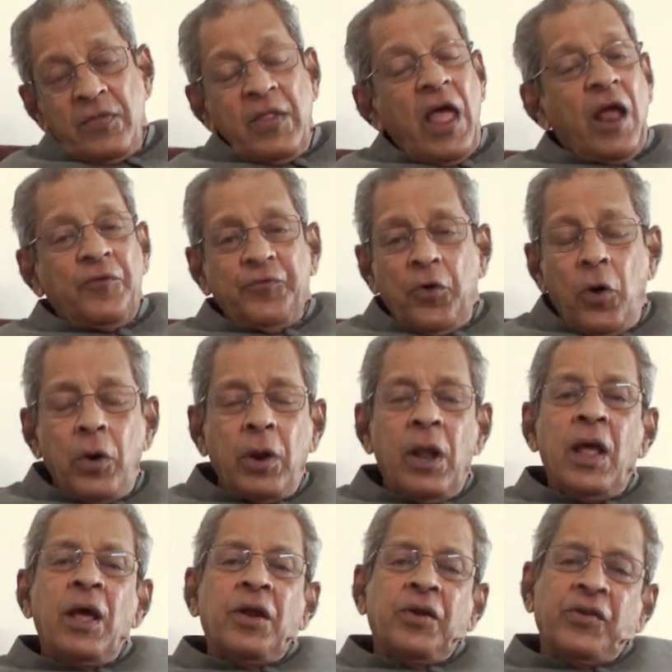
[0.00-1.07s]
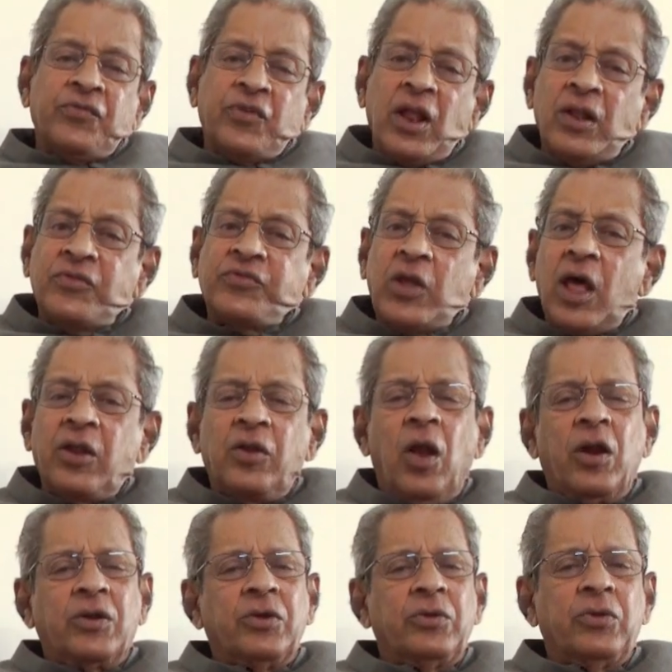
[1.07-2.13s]
Therefore, results are
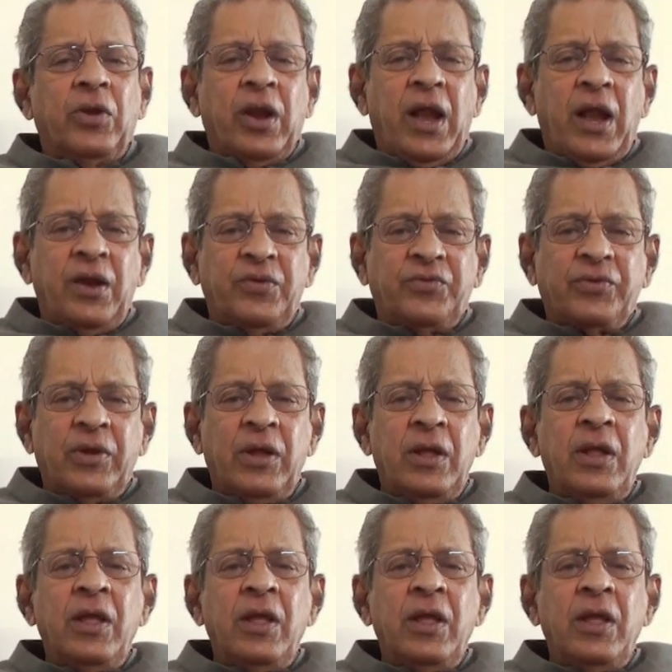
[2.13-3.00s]
not in your hands.